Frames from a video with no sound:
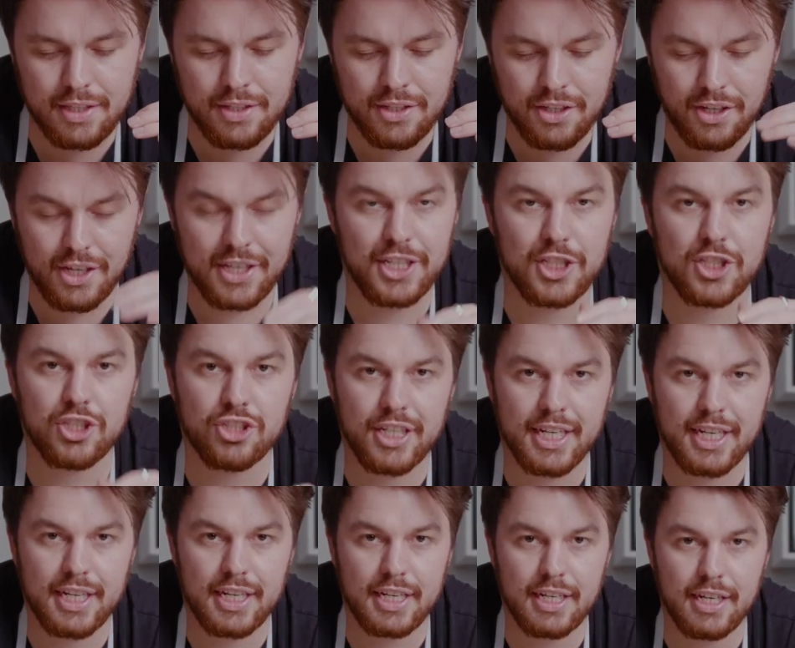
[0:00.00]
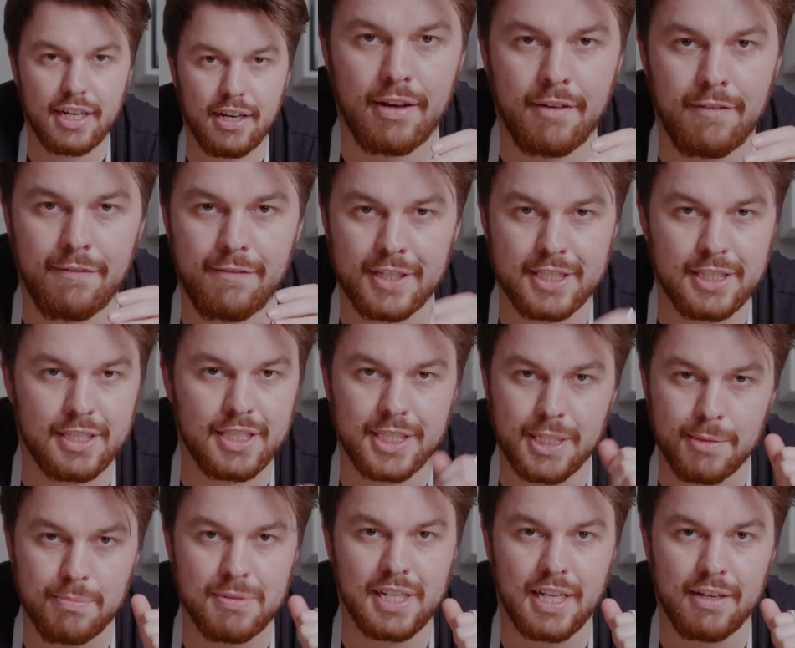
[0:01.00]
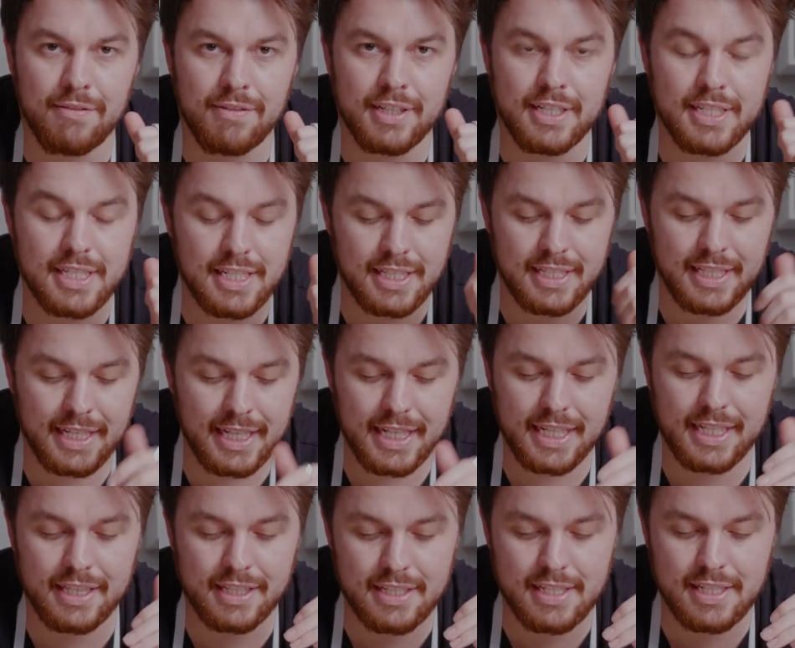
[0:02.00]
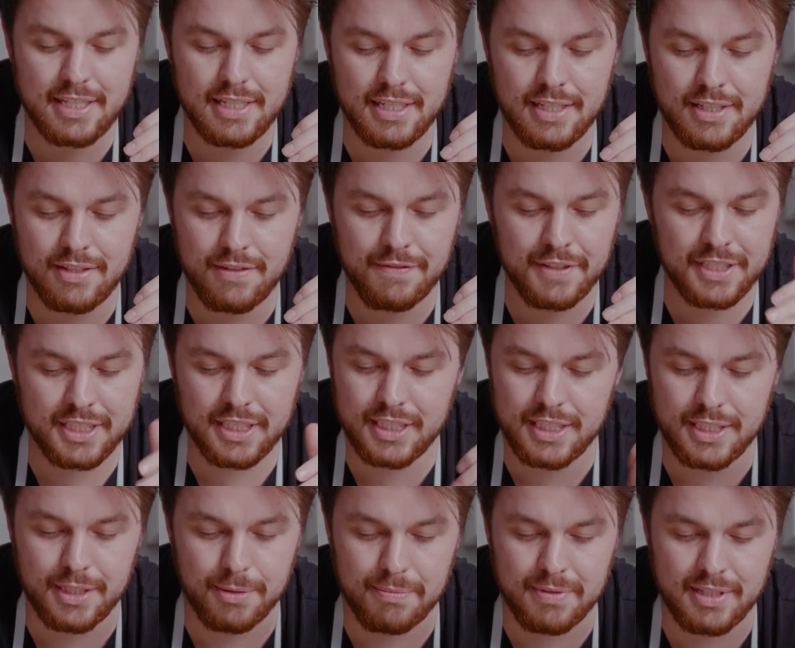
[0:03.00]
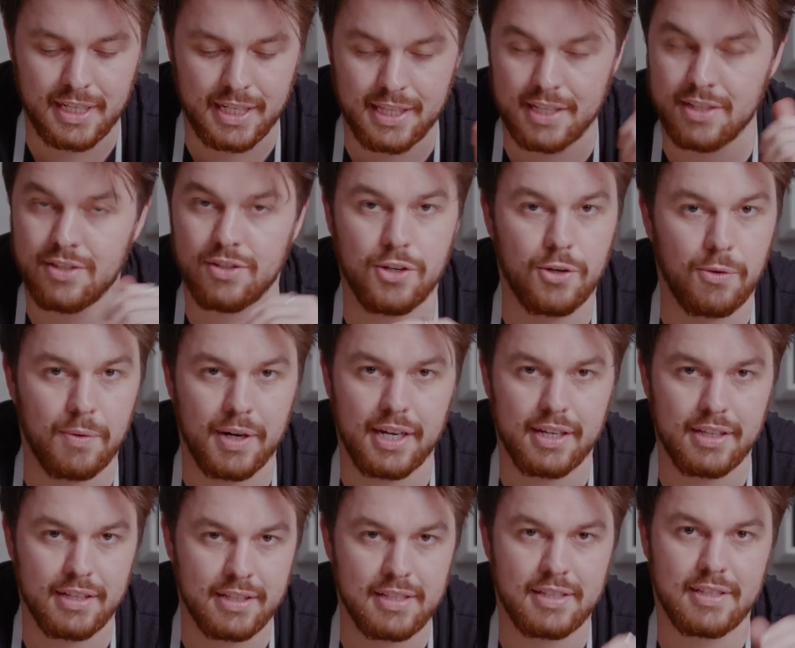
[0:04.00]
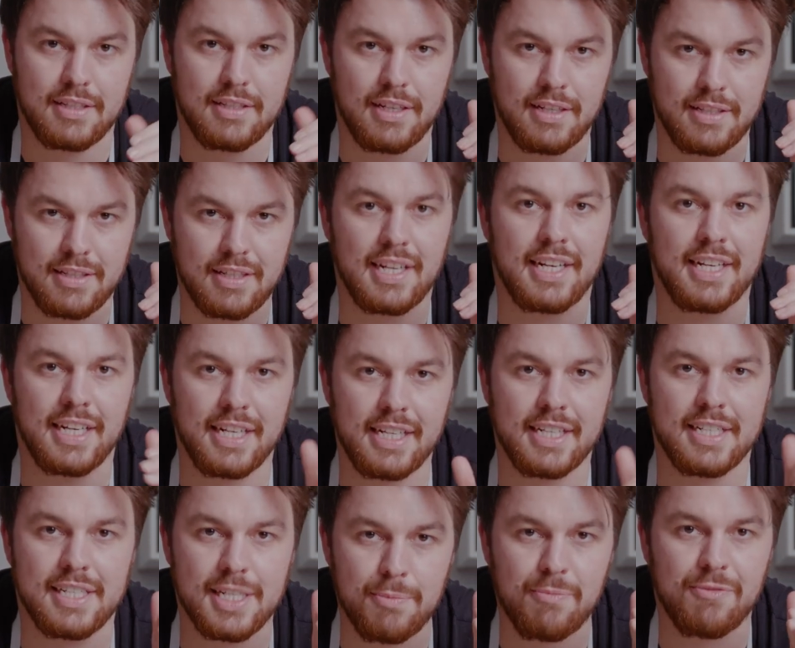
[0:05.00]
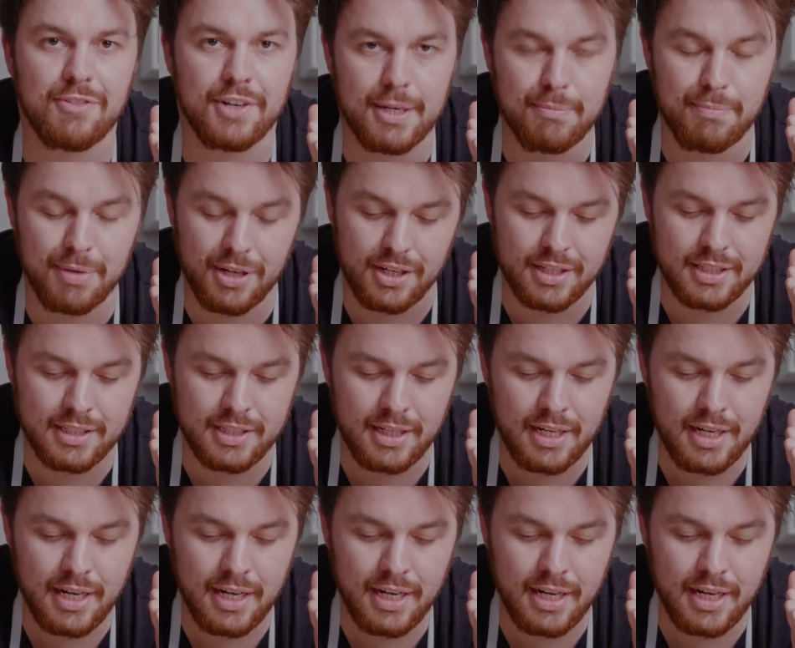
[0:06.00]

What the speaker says: You're not going to trick a fish and chips lover into thinking this is fish and chips. Like there's no way. It's clearly a deep fried plant.